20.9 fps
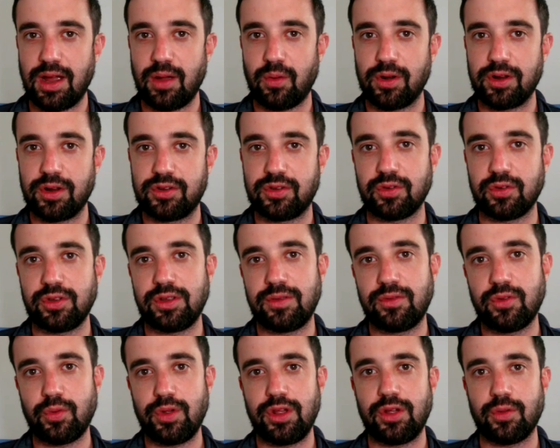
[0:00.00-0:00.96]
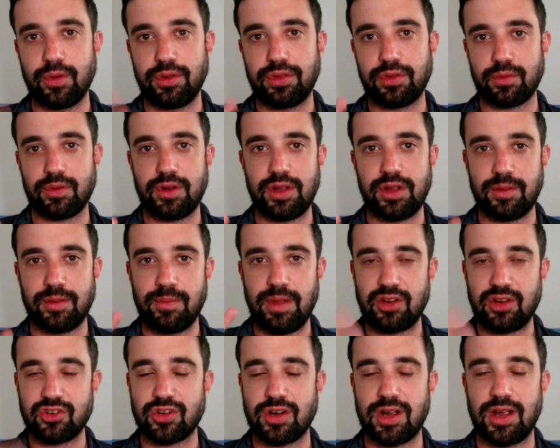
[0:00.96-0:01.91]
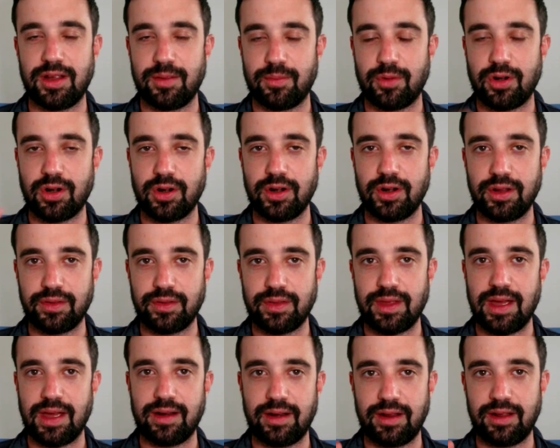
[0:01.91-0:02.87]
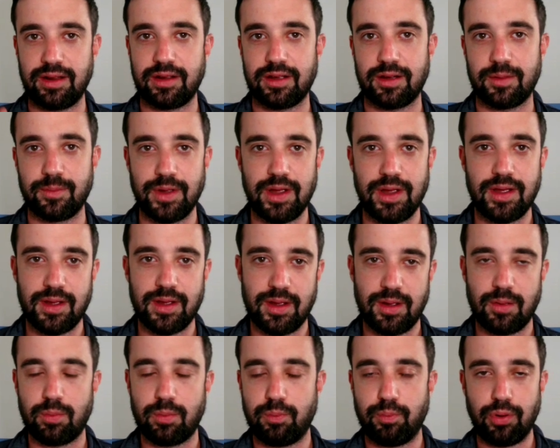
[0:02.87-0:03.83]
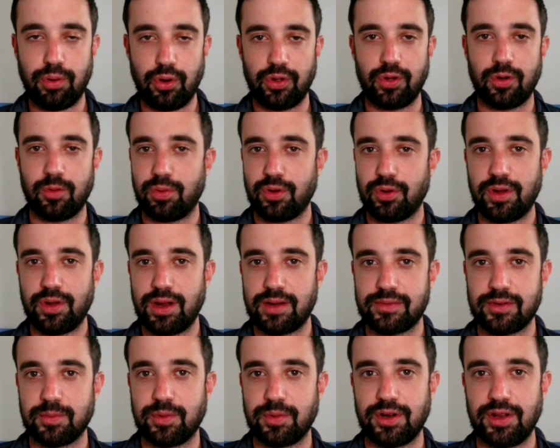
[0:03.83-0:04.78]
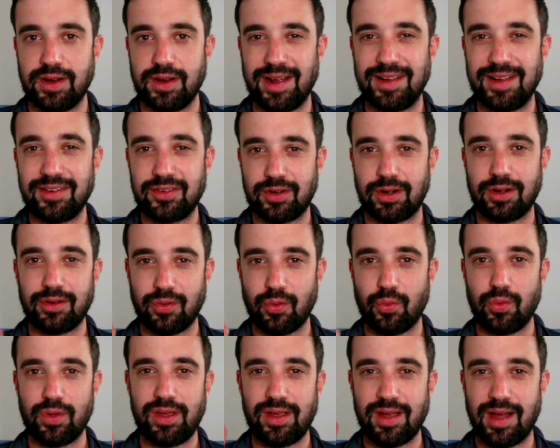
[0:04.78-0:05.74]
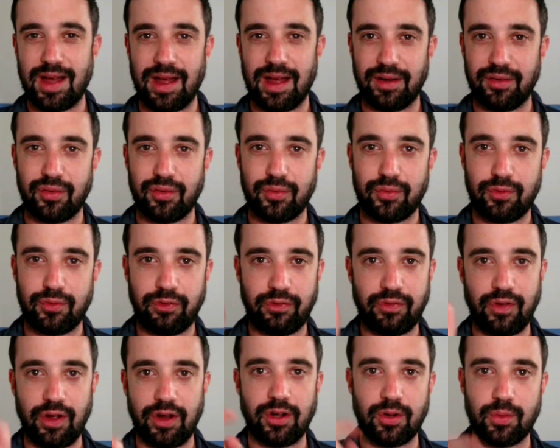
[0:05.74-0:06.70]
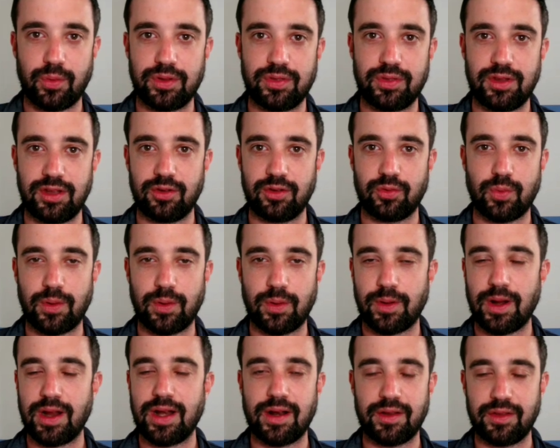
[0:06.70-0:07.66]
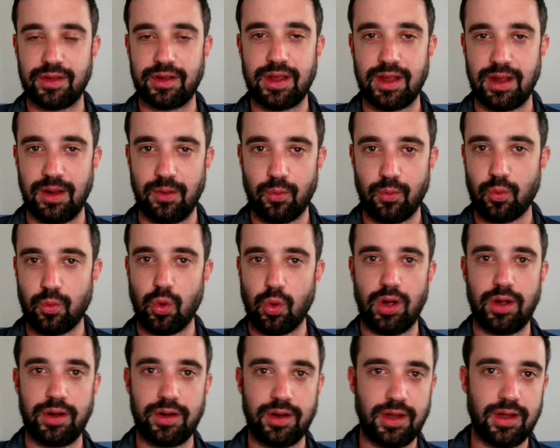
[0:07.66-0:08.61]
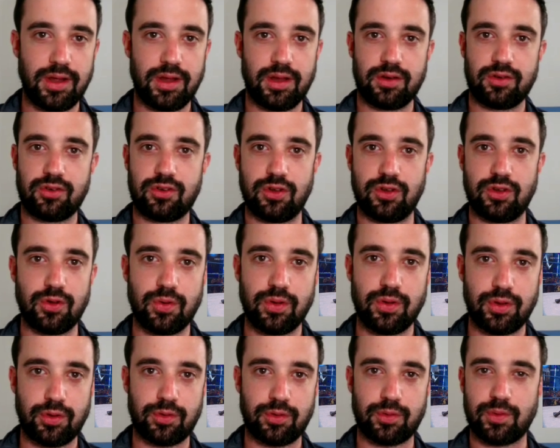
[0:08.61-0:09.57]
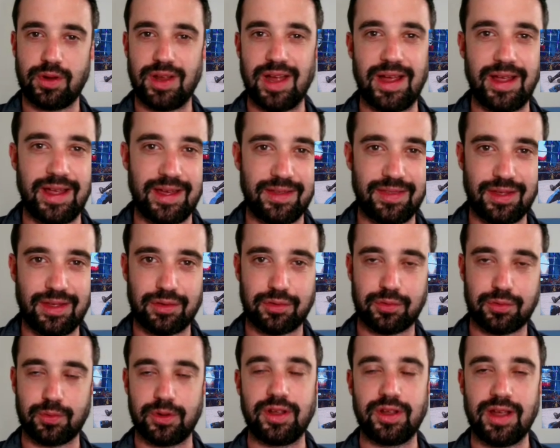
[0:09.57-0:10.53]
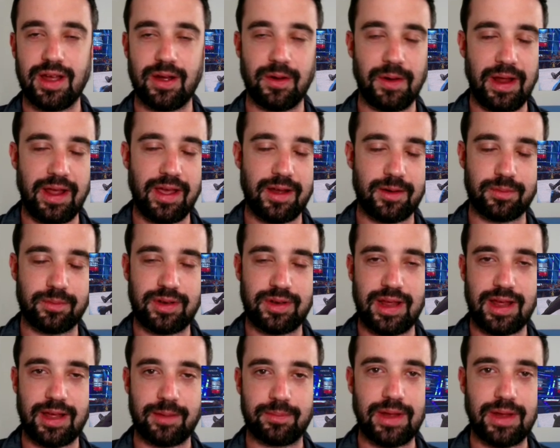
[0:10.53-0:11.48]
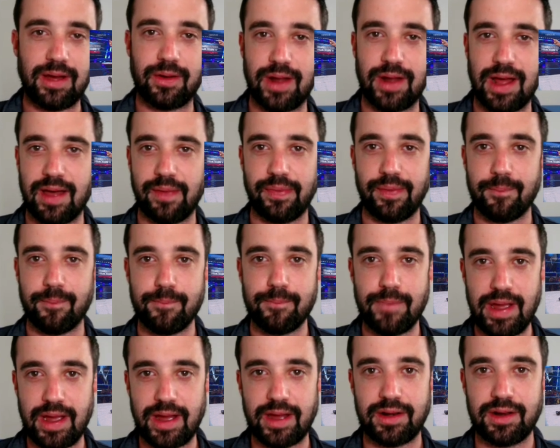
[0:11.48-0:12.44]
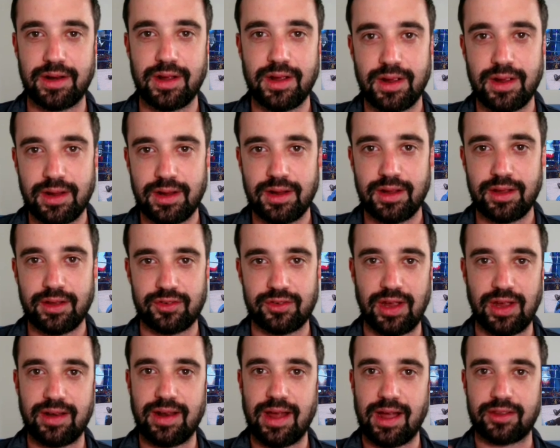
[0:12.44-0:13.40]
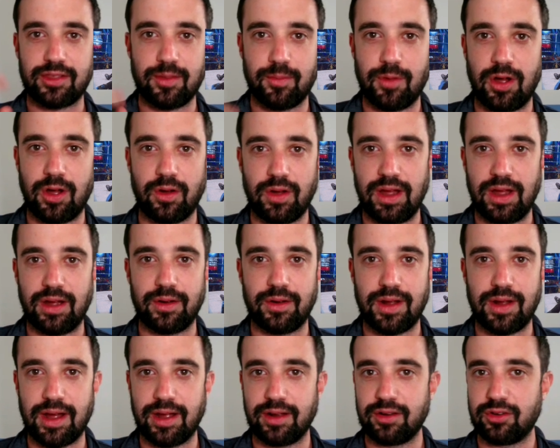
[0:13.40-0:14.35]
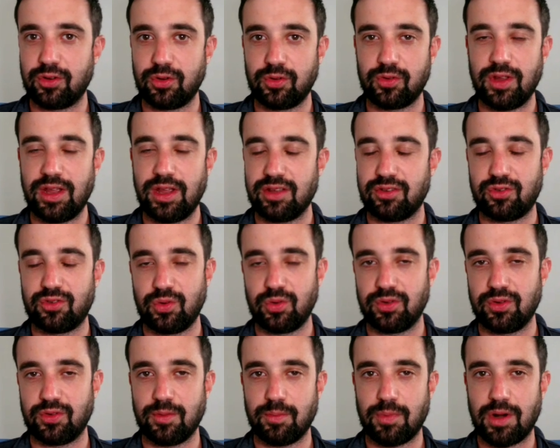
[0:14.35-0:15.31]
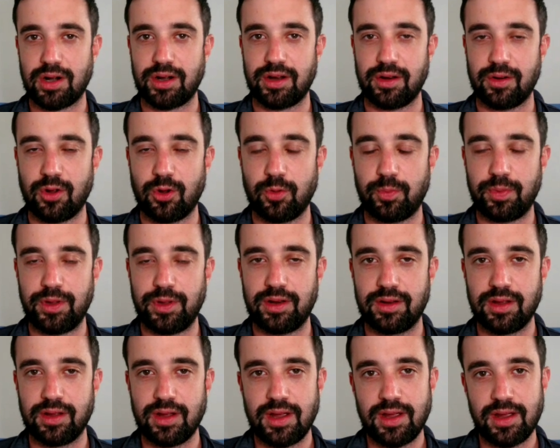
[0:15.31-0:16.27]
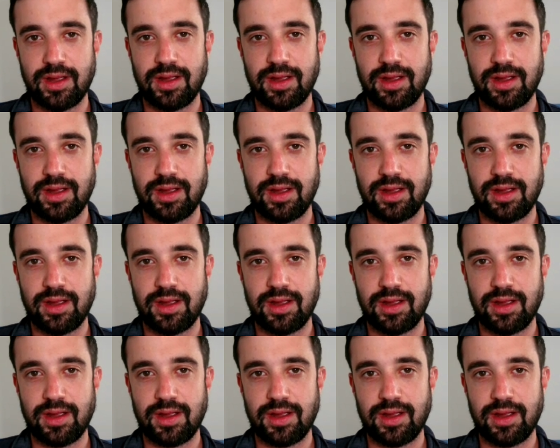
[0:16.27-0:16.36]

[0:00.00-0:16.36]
I wanted to leave the week with 3 and make sure I am earning that income. Boy, oh boy, everybody, did I start the week on fire with these. But right out of the gate, 1, 2, 3. I had that 3 count. I had them tapped out on the mat. So I knocked them all out on Tuesday as soon as the market opened.